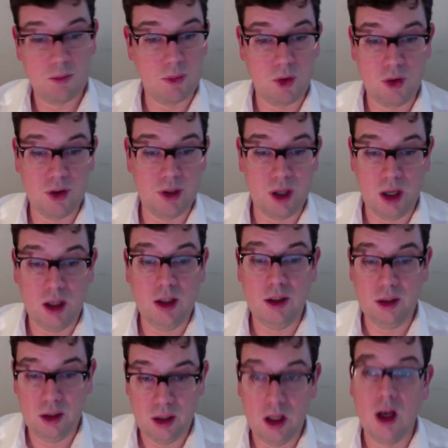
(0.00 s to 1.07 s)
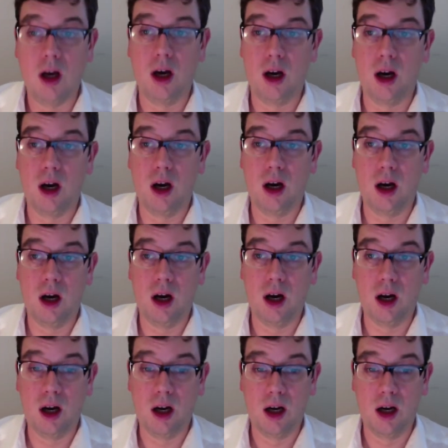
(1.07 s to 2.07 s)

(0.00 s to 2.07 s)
0.9 are